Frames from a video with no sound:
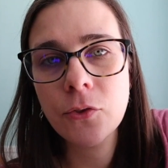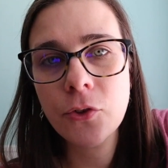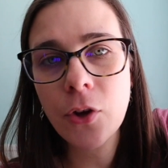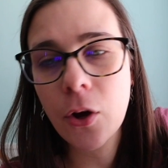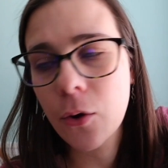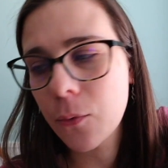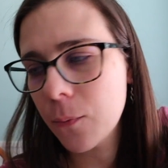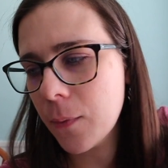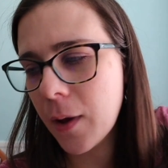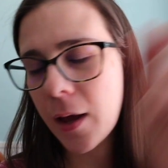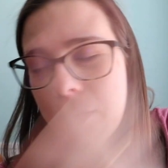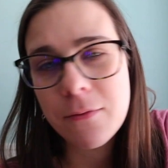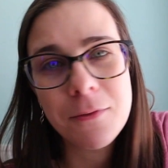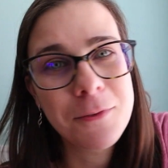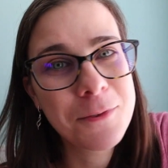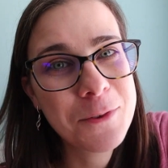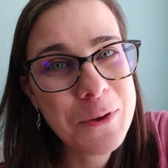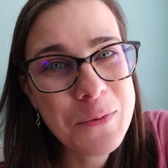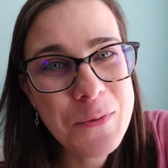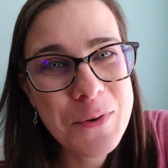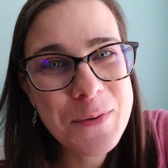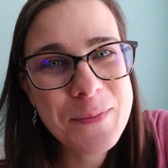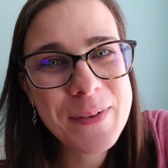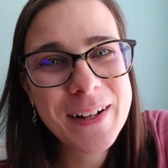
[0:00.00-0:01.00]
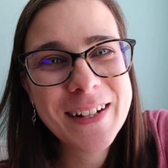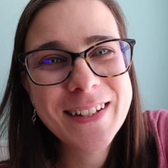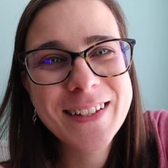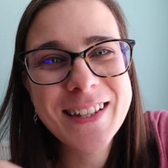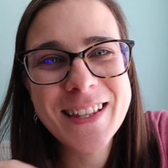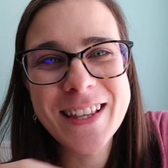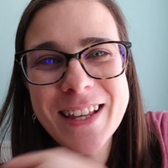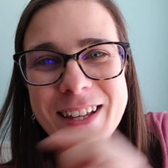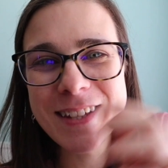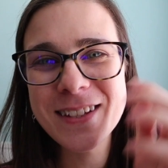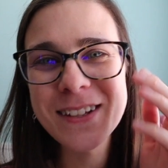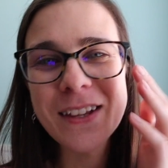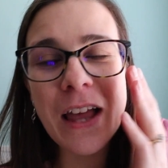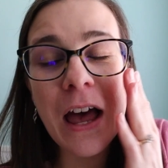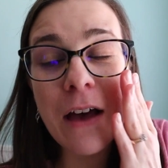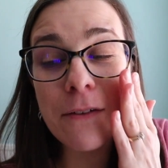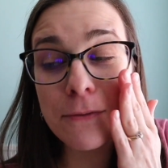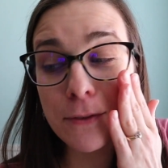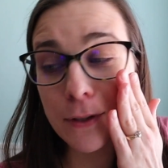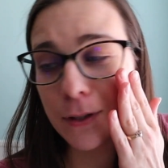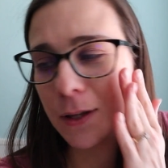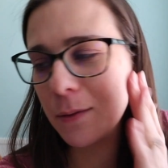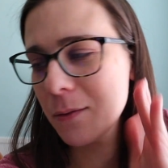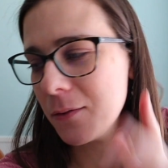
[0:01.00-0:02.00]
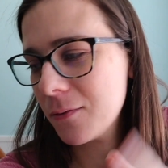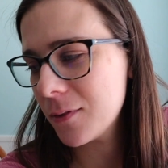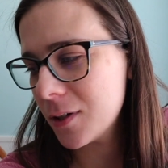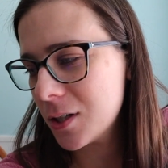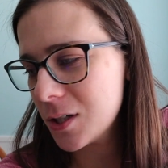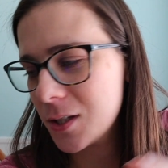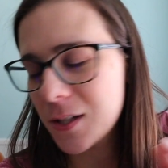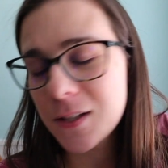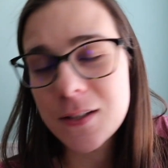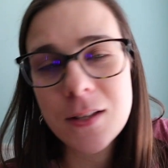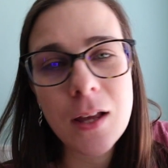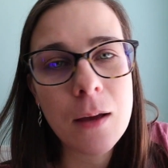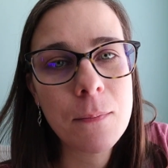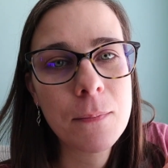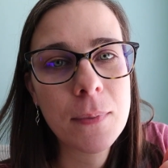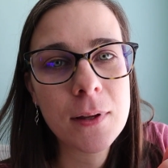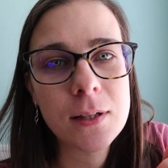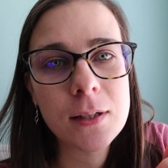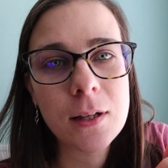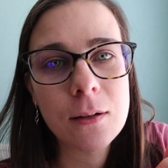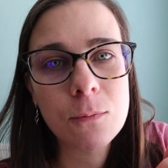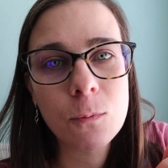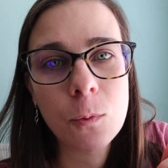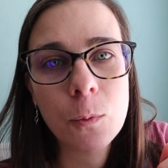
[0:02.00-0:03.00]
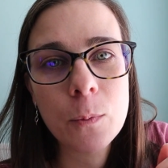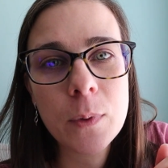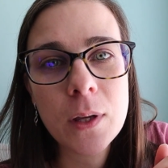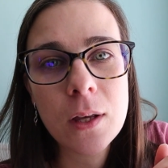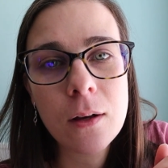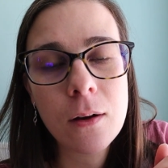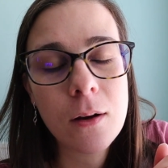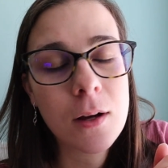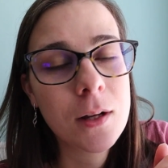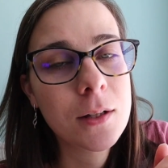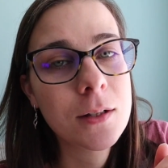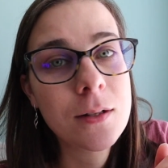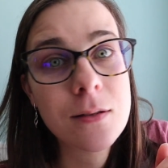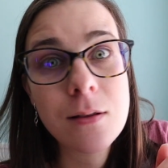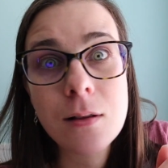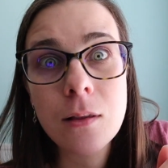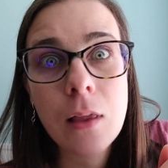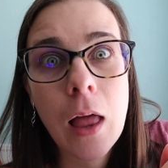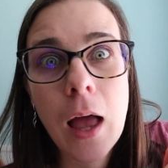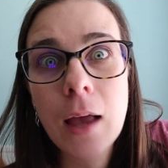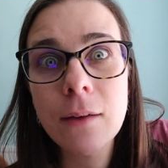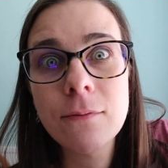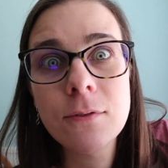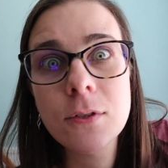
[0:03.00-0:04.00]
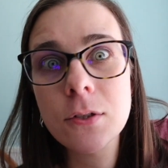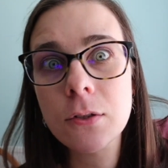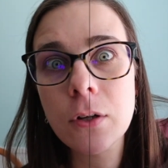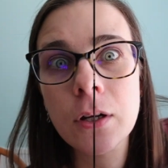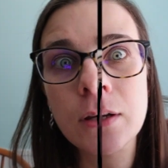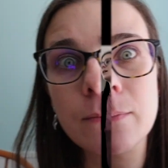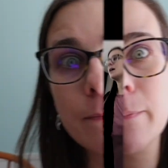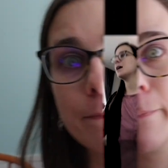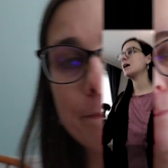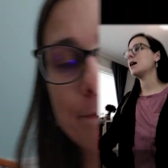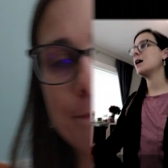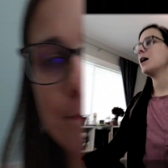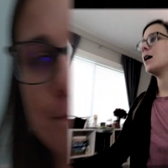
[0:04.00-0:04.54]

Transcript: So I have a few more minutes of this left. Let me finish this up and then we'll be on to the live stream.